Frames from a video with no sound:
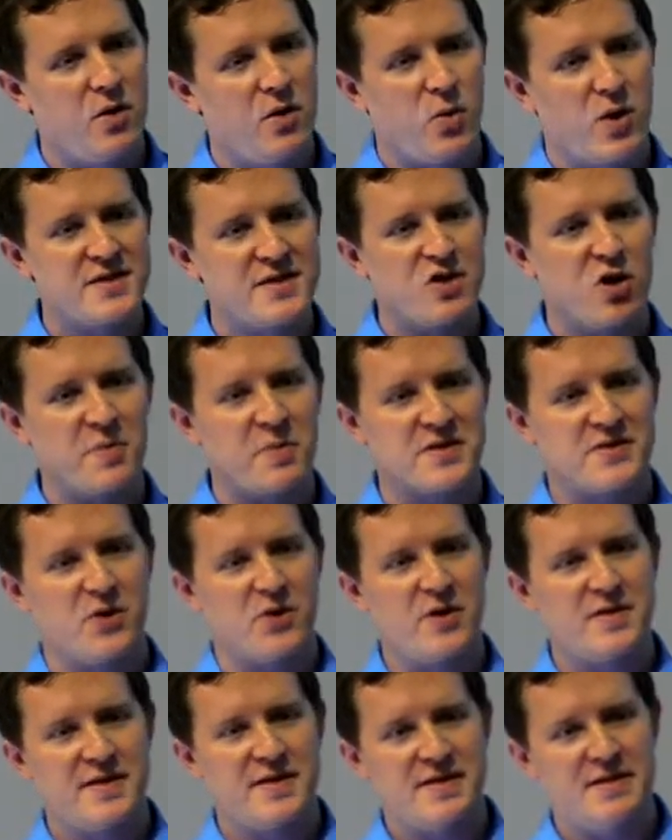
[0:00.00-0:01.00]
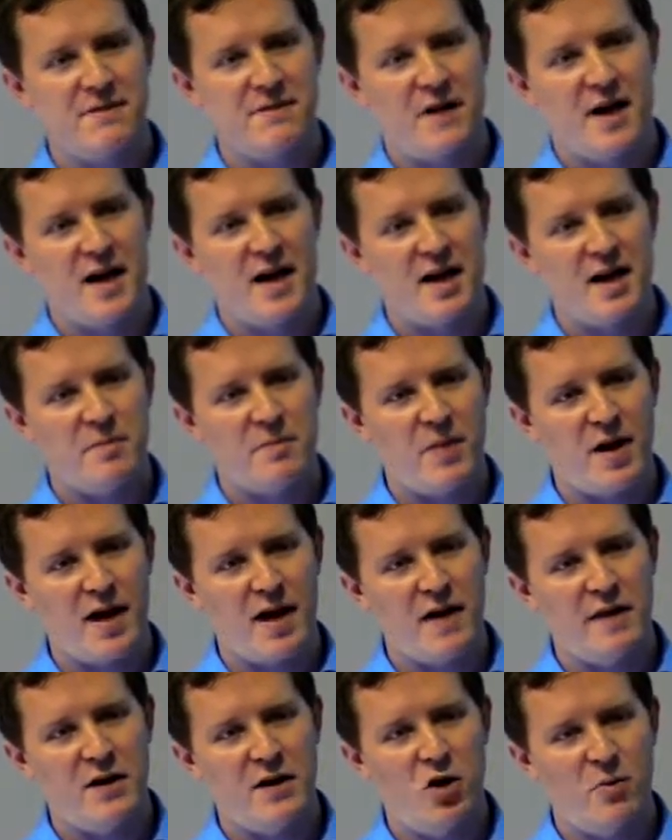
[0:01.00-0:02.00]
What's open source is defined
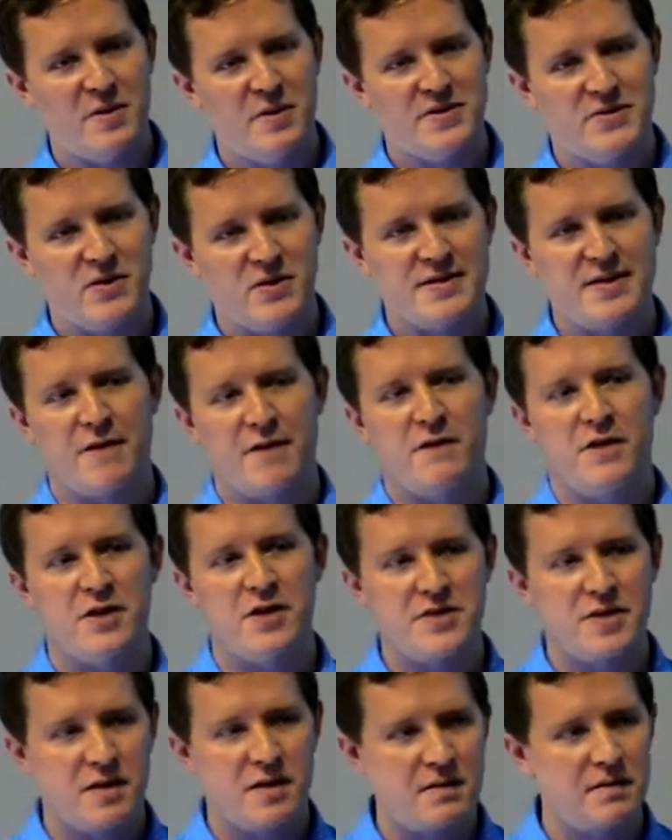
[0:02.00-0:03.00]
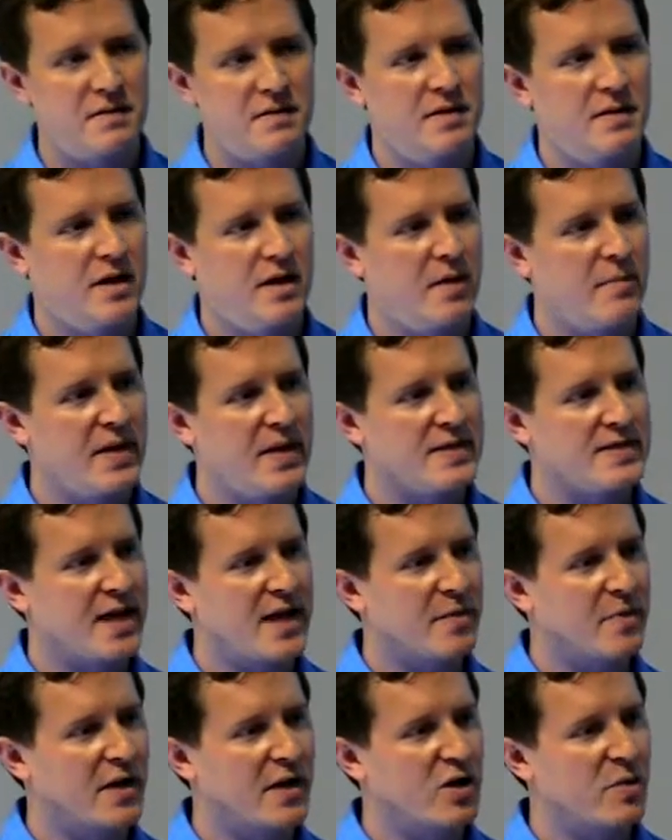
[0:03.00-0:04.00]
by the open source definition, uh,
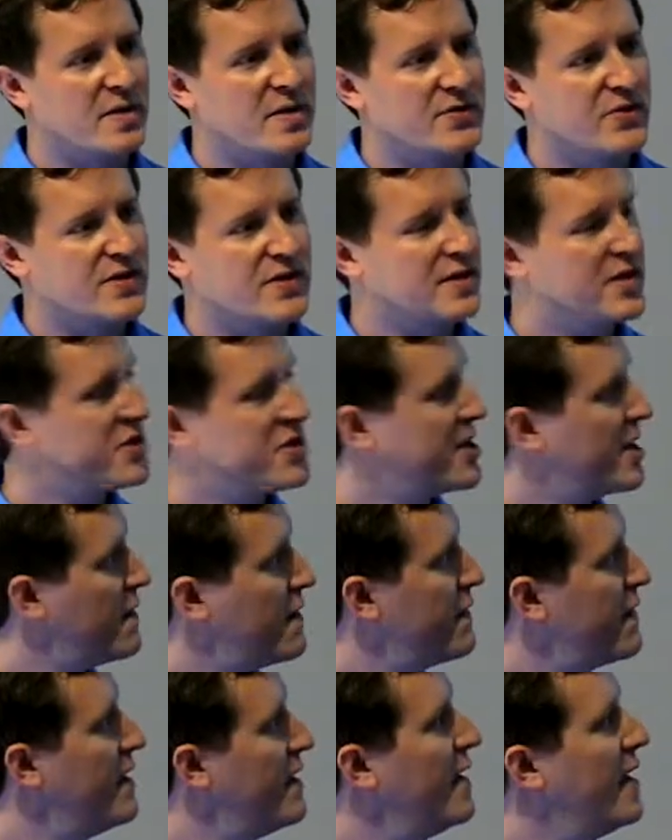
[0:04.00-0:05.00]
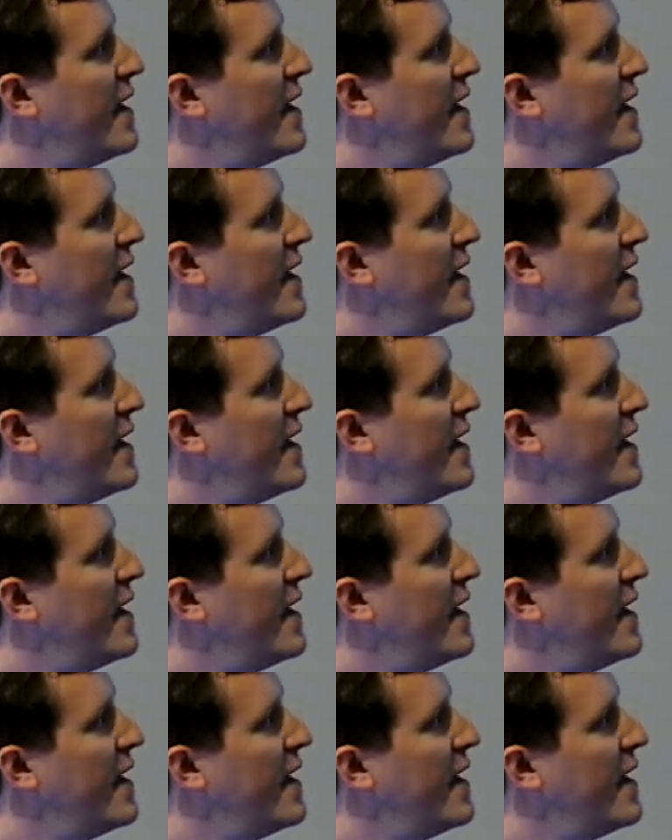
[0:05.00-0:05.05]
maintained by the open source initiative,